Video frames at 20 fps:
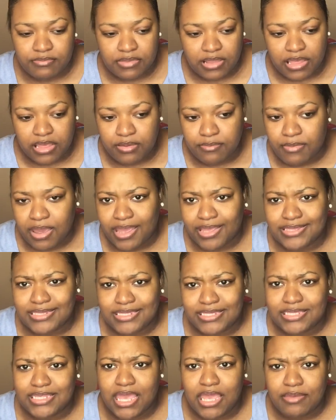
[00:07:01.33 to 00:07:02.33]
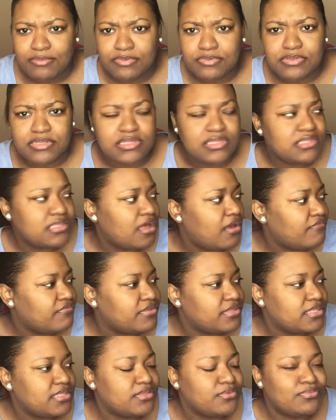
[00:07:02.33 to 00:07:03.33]
like my tables and
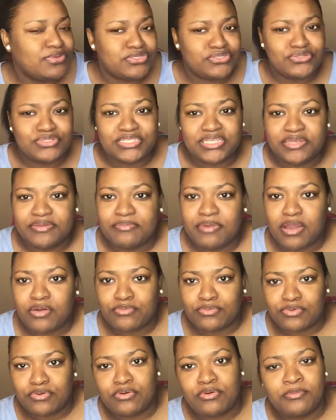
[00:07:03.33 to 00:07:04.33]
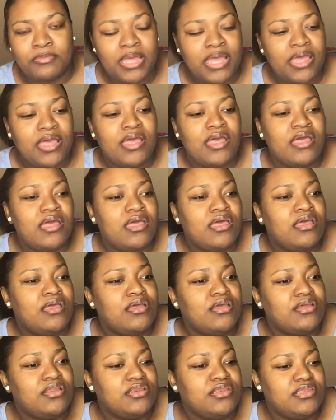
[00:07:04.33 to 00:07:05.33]
stuff, because once you see my room,
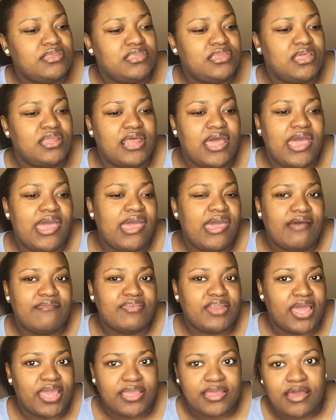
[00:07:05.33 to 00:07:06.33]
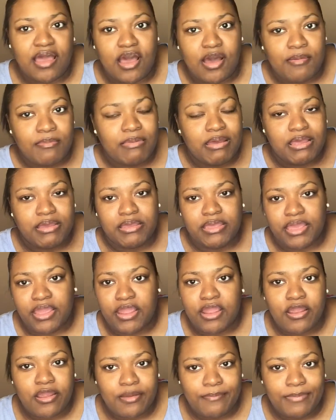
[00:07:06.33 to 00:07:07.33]
then I have like all my
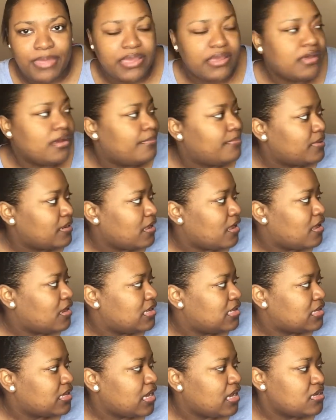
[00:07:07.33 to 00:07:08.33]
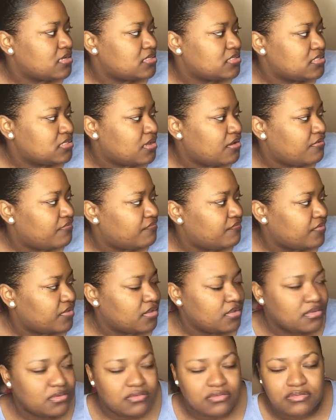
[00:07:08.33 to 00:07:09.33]
hair, makeup, and all that kind of stuff
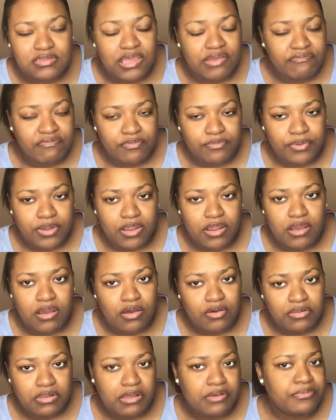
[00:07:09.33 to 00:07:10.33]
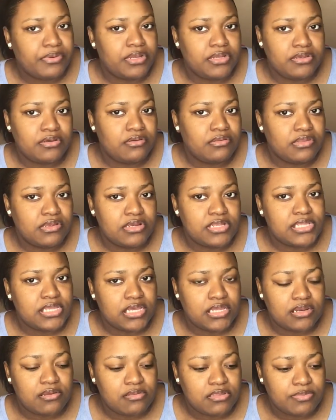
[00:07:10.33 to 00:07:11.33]
and everywhere on already on there
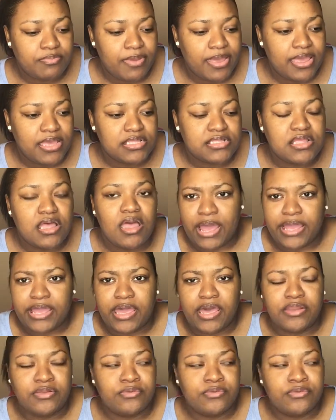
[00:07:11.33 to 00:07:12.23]
taking up space. I'm